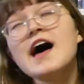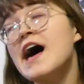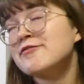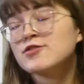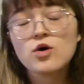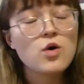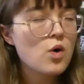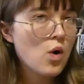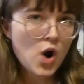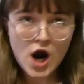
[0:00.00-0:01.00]
of
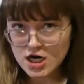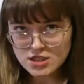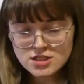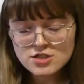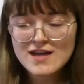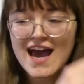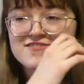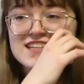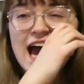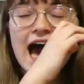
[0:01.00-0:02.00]
course, you
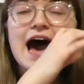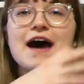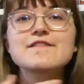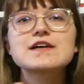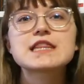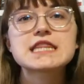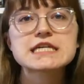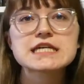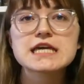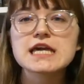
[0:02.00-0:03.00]
have to have
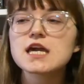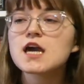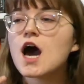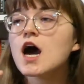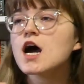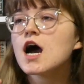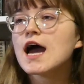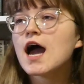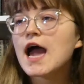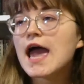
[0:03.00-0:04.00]
the
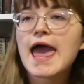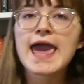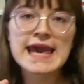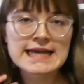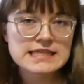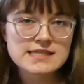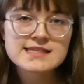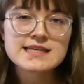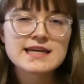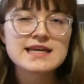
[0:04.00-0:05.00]

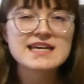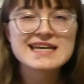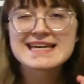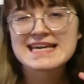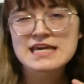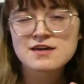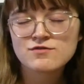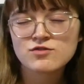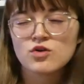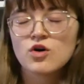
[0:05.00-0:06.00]
angsty,
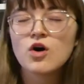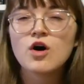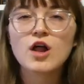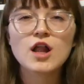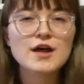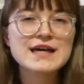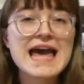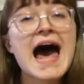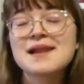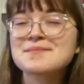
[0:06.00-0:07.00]
evil
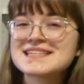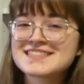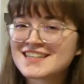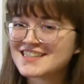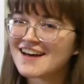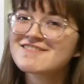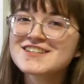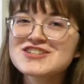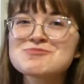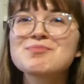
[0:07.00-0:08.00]
enemies to
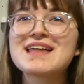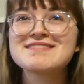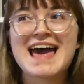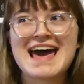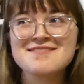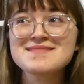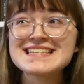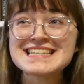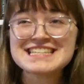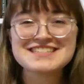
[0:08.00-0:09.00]
lovers, but the enemies
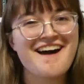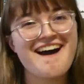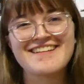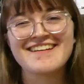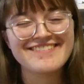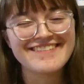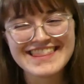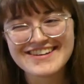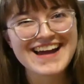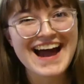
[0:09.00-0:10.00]
is not,
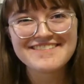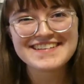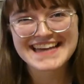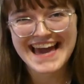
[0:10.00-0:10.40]
they're not really